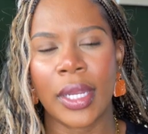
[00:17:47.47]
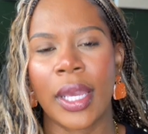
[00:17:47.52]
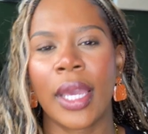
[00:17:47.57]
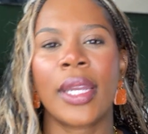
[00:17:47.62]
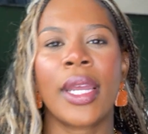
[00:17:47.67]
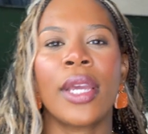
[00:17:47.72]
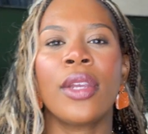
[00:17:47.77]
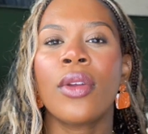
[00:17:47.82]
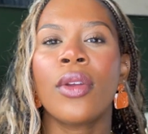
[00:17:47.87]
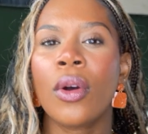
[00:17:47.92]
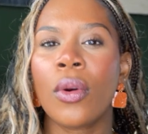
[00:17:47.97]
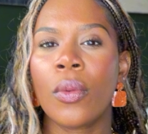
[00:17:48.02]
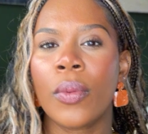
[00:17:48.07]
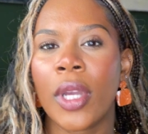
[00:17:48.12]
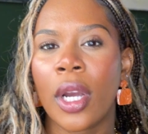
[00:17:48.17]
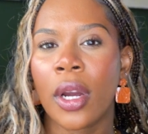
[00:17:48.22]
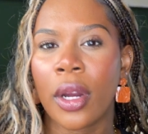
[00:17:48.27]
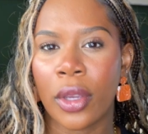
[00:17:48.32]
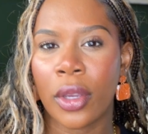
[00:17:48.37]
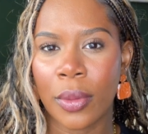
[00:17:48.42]
And I know
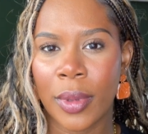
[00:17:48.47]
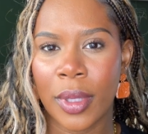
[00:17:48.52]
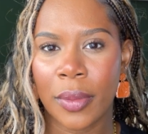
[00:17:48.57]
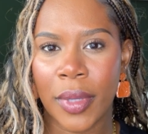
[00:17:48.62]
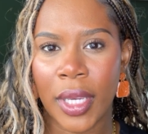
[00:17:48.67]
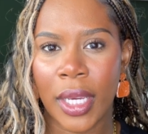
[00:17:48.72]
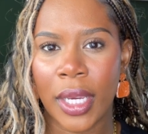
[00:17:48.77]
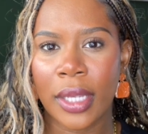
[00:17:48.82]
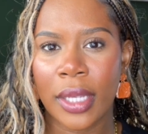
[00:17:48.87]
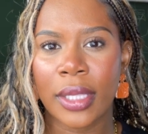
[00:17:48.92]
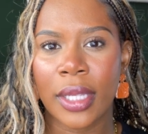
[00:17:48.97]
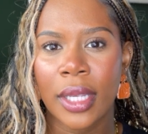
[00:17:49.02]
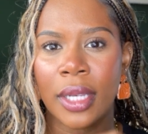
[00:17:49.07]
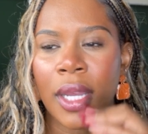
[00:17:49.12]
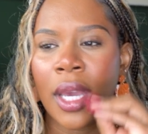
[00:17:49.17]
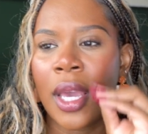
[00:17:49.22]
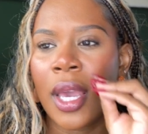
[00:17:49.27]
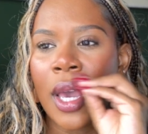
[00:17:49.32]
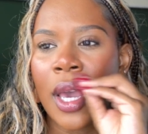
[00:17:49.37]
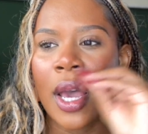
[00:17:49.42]
we are human beings.
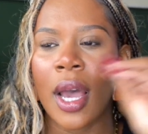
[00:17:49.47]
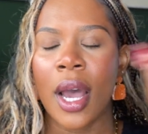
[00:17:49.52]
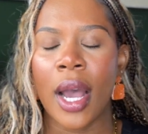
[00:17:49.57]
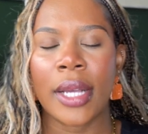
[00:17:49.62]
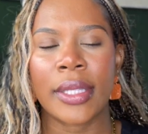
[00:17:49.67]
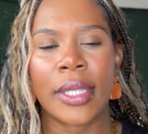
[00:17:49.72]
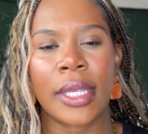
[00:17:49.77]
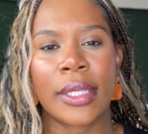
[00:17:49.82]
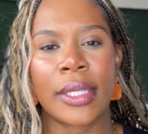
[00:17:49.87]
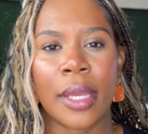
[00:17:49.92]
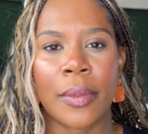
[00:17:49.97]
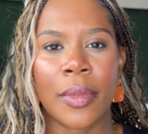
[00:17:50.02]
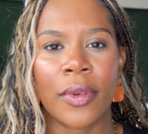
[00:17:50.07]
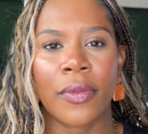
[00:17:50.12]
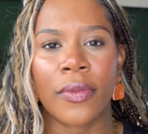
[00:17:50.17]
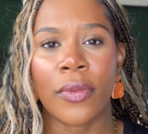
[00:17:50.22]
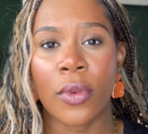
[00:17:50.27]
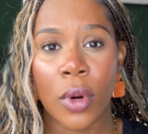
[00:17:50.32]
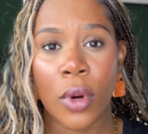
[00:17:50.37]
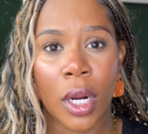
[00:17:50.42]
And as I said
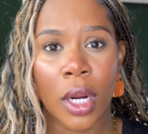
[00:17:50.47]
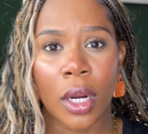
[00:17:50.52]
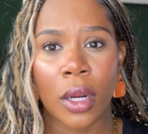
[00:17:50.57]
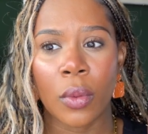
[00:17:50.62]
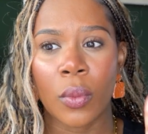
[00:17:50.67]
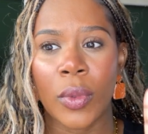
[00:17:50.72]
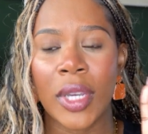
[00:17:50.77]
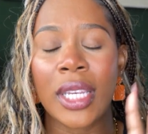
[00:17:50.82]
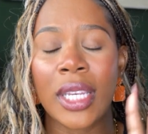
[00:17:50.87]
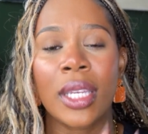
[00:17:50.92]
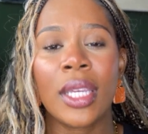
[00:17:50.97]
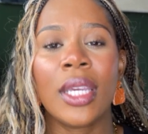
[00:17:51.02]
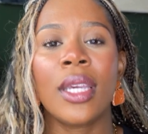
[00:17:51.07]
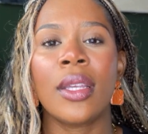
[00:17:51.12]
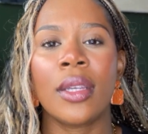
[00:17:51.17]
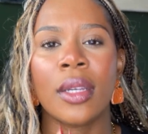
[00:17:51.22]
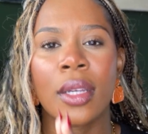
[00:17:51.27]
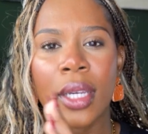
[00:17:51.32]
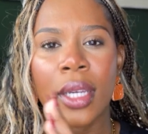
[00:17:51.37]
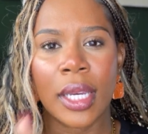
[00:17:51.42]
before, we
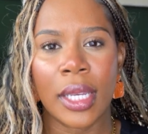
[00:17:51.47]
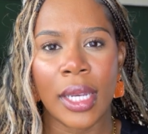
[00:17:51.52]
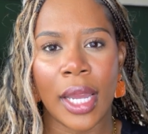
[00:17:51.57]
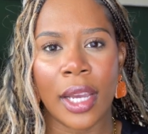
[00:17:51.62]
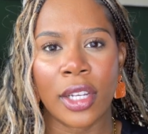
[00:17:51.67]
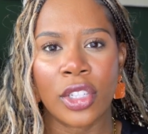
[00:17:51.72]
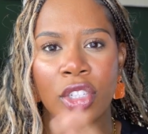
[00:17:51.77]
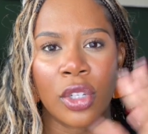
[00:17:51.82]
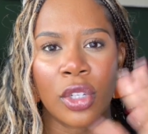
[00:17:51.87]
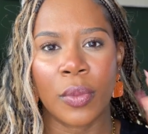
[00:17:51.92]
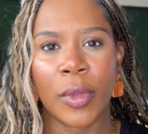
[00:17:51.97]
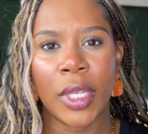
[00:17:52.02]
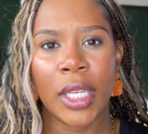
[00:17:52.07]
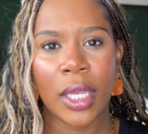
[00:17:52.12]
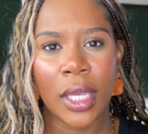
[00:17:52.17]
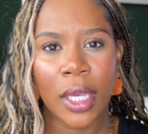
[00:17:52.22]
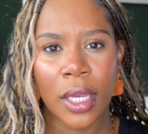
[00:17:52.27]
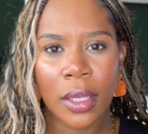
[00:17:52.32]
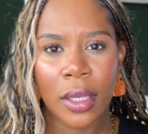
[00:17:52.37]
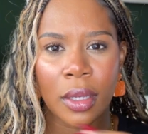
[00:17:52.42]
need connection. We
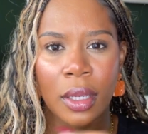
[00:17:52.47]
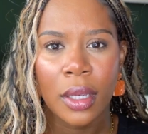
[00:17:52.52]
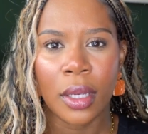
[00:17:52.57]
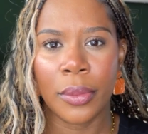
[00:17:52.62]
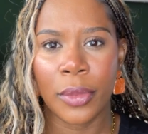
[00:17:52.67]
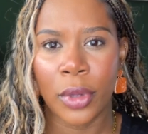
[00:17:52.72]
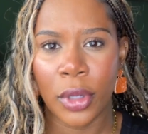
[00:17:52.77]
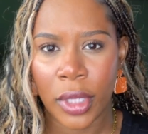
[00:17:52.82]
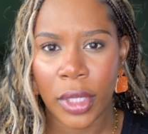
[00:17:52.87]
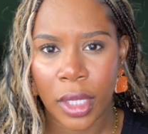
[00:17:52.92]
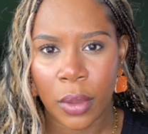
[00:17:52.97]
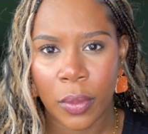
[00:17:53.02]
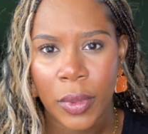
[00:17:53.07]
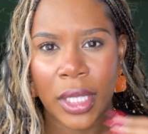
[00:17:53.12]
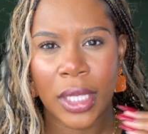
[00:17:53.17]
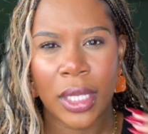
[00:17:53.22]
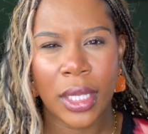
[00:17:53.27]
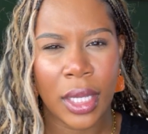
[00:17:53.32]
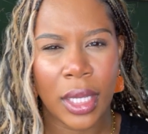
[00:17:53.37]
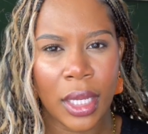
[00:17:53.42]
need community.
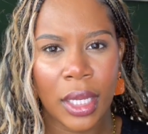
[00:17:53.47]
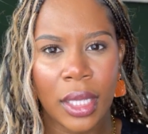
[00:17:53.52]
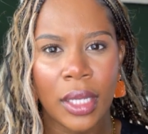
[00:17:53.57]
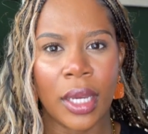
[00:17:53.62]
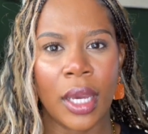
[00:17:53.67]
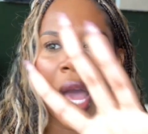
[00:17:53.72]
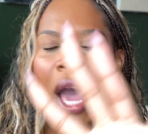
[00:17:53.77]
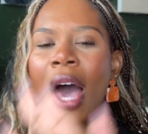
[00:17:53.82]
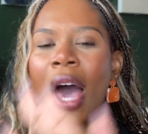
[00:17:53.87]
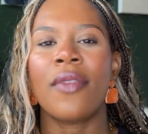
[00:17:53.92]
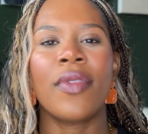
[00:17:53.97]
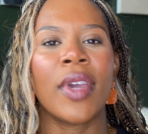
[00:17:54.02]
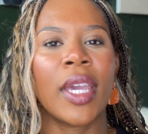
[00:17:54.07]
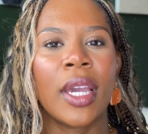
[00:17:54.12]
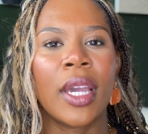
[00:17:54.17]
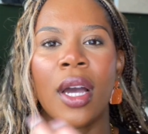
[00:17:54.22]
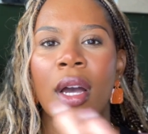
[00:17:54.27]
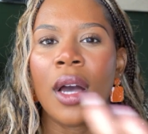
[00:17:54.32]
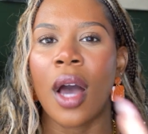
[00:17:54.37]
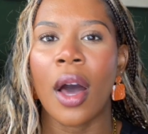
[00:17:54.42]
We need
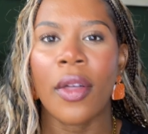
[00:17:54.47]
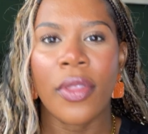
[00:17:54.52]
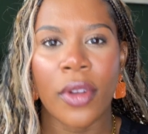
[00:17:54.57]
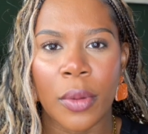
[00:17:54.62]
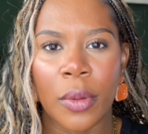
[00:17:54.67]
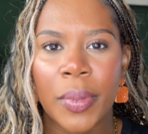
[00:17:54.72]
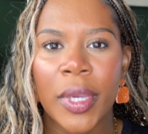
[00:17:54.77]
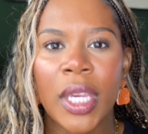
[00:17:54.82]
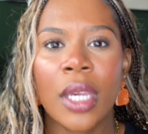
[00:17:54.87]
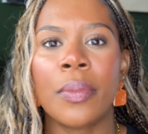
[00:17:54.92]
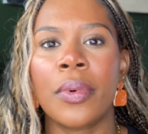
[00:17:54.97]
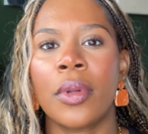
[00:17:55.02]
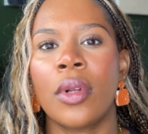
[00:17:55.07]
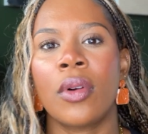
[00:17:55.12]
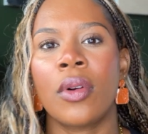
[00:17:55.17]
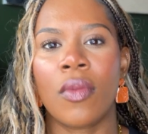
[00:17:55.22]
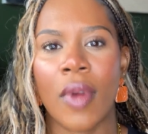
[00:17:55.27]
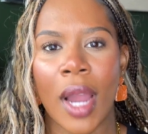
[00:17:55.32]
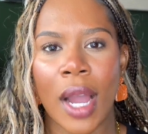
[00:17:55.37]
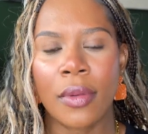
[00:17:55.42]
having other people
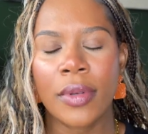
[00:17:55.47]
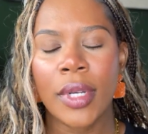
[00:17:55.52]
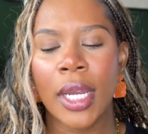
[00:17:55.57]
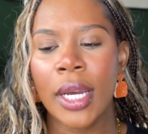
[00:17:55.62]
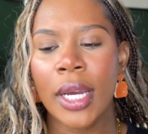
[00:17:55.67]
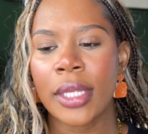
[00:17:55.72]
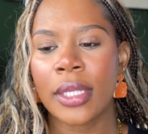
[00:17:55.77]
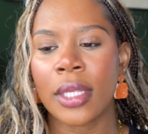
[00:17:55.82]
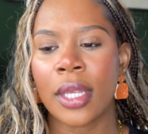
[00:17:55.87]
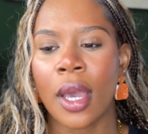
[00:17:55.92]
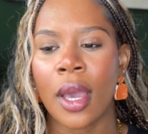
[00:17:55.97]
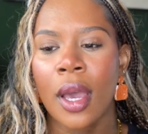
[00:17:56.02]
around us.